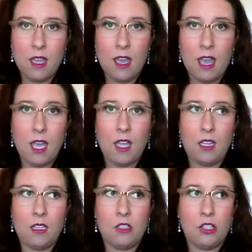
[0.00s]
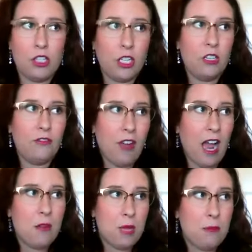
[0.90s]
And she could
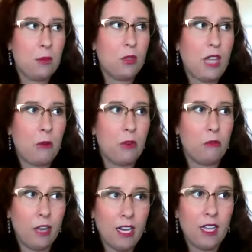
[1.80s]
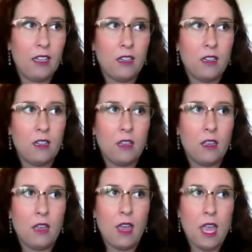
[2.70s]
find people that would rent it
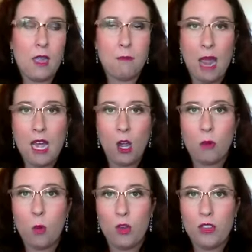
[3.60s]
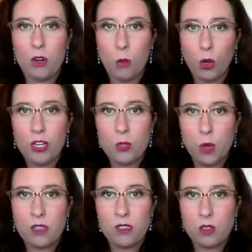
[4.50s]
and pay her more than her mortgage
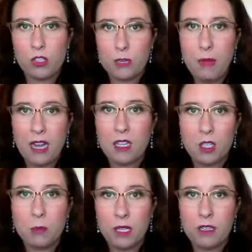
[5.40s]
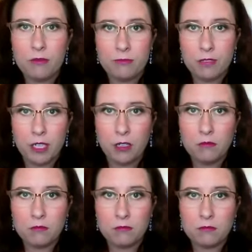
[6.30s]
was. So she made a little bit of, you know,
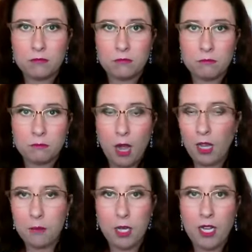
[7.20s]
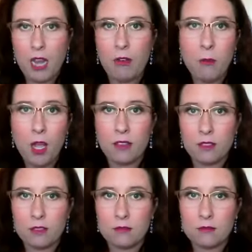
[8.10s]
pocket money every month.
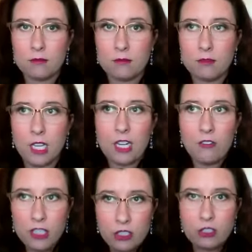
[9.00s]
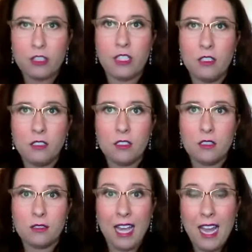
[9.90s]
And eventually
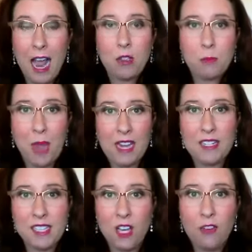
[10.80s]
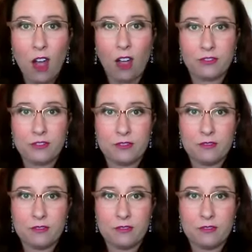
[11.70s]
that house paid itself off.